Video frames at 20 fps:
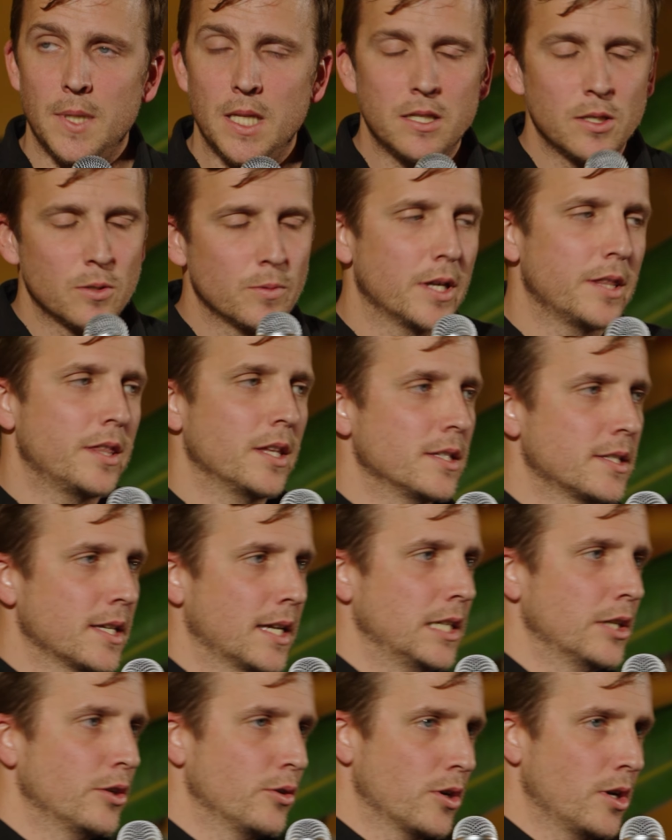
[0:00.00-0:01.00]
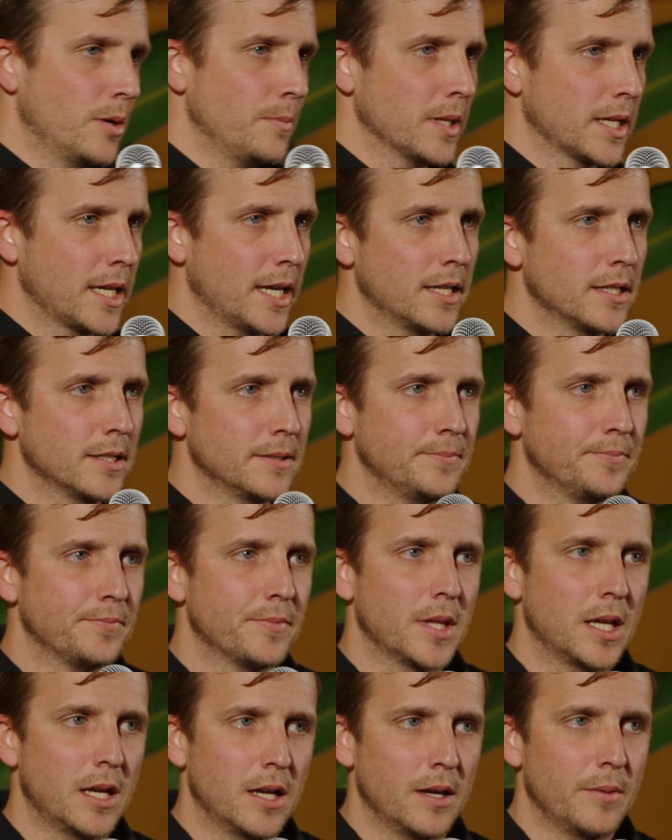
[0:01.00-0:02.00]
is where things get a little complicated,
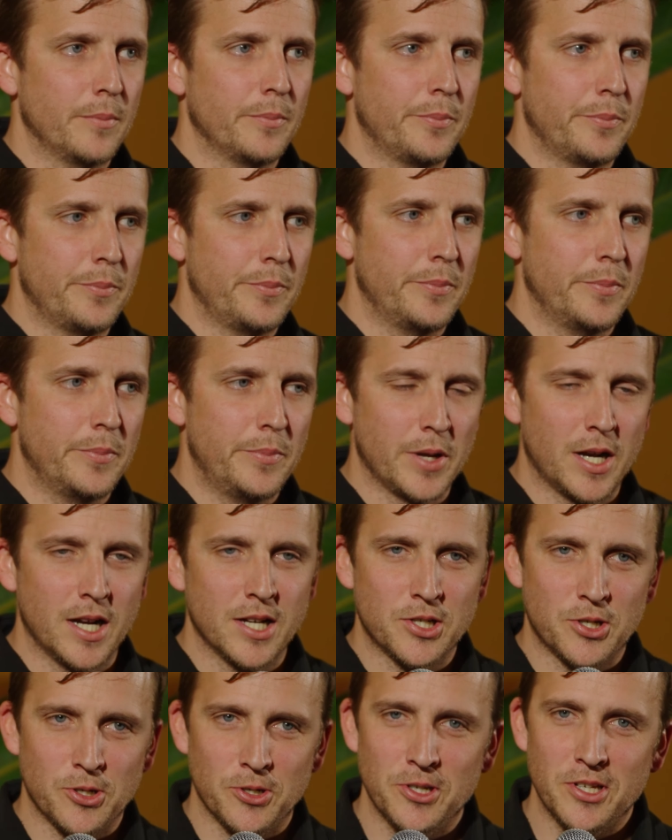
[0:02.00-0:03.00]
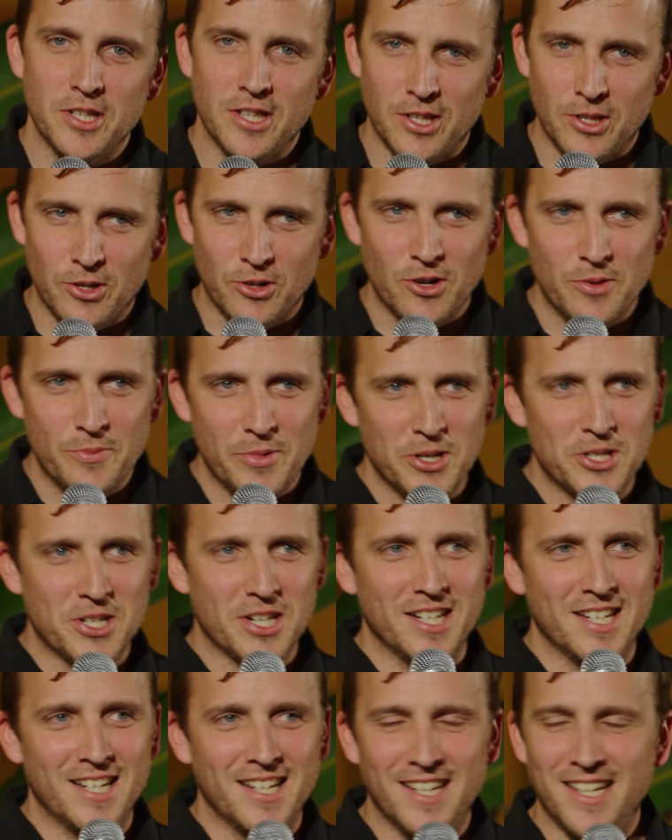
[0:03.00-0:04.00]
but I show you that the
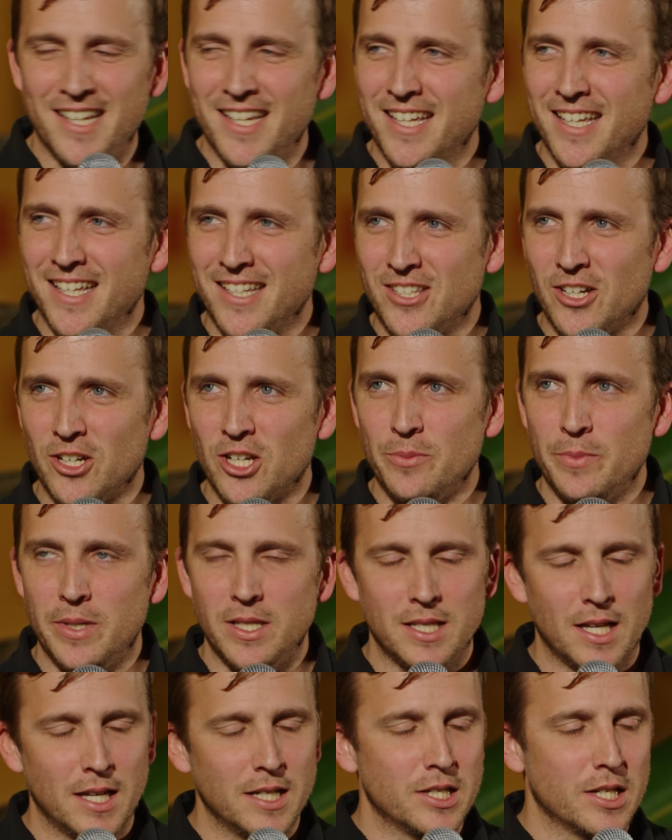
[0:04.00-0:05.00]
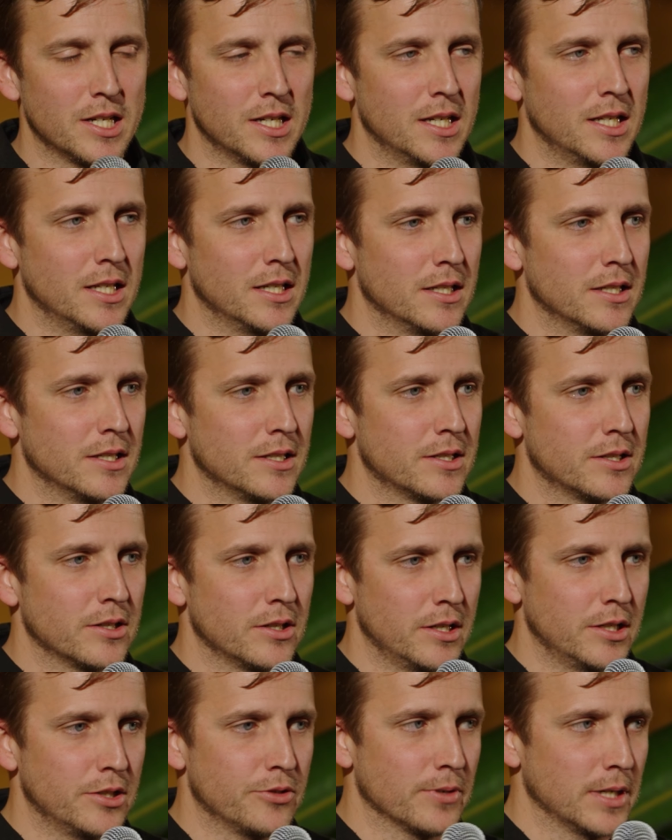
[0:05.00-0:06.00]
Remotion documentation is
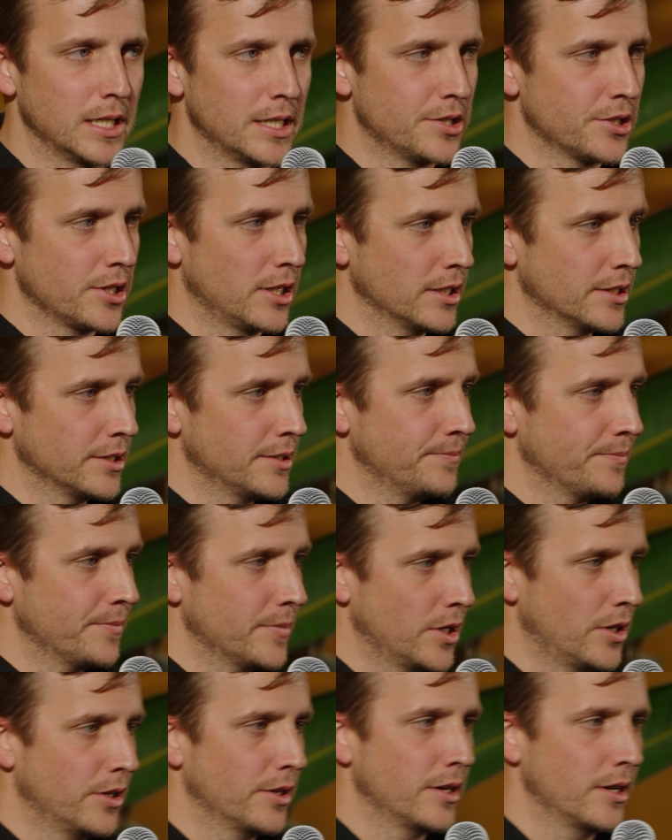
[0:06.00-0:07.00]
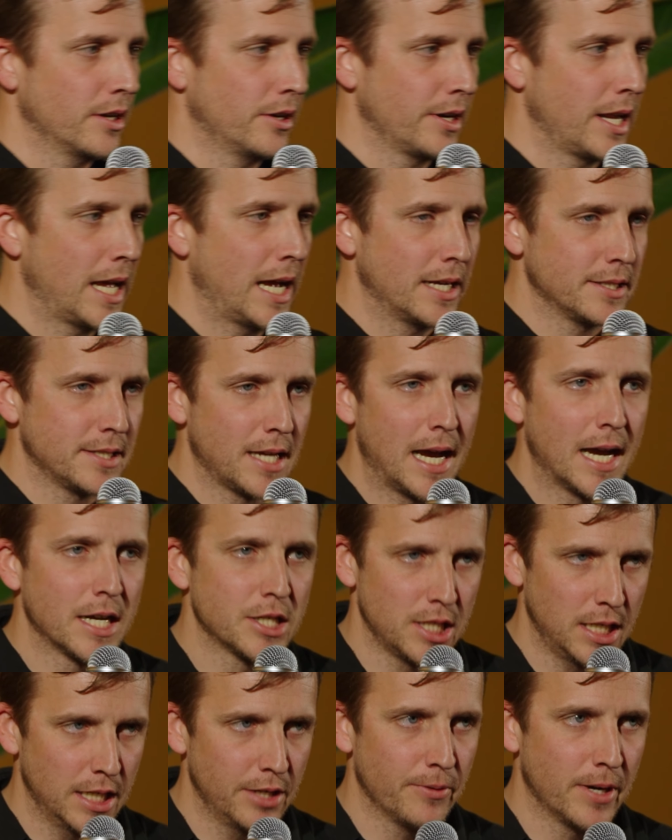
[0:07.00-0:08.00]
really solid on how to
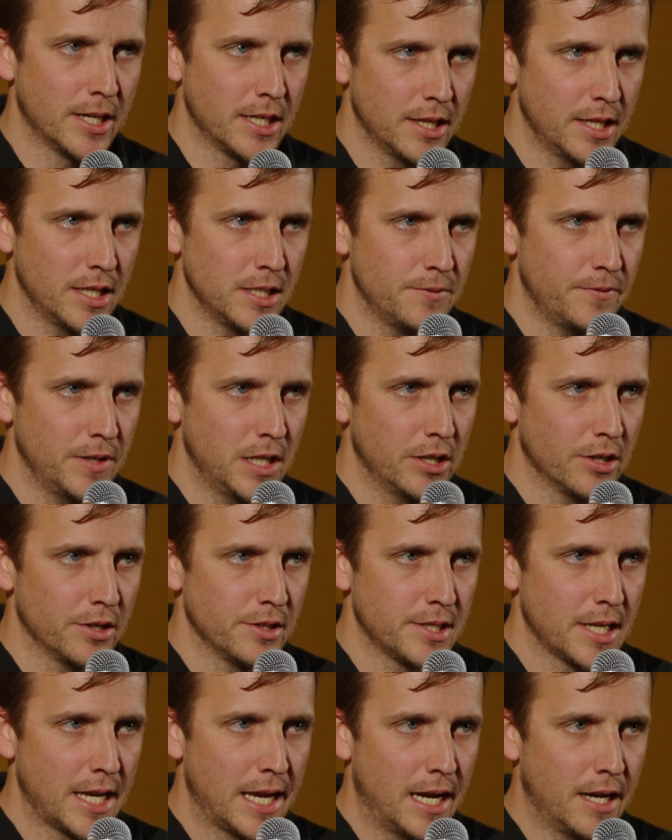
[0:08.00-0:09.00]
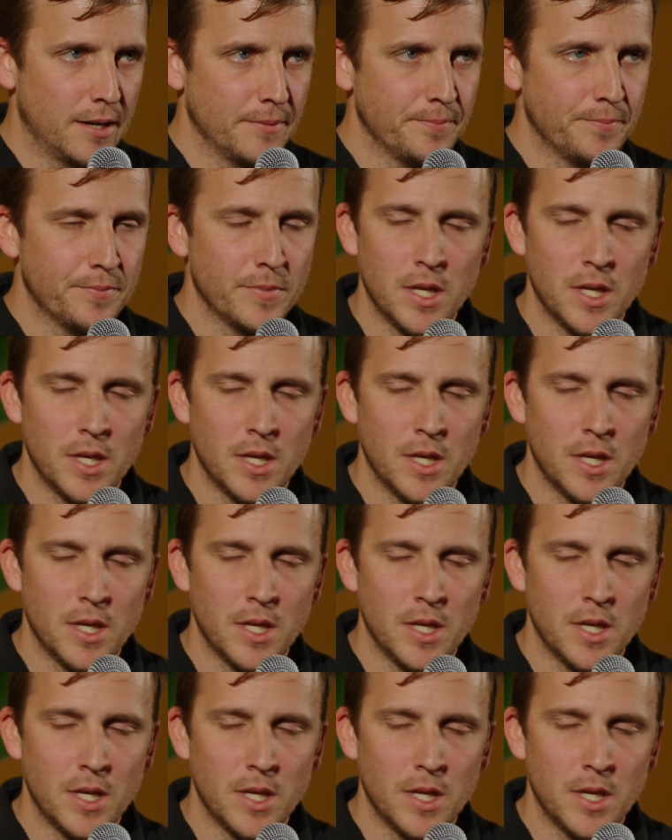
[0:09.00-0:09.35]
actually render these videos out.